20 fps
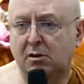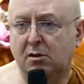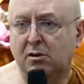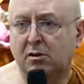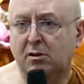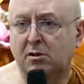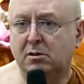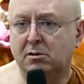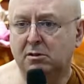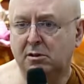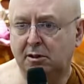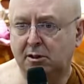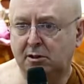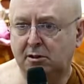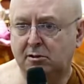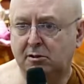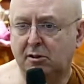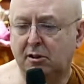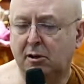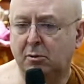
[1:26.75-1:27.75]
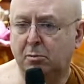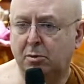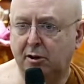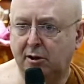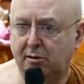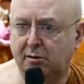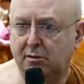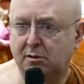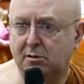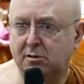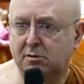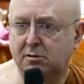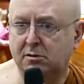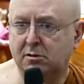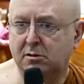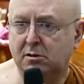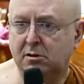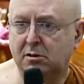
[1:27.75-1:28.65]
can teach their parents.